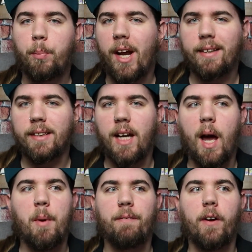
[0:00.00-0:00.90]
But at the
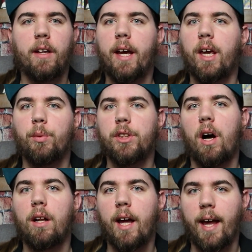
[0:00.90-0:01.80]
time, I felt like it was
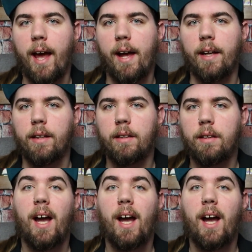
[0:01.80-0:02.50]
all I had.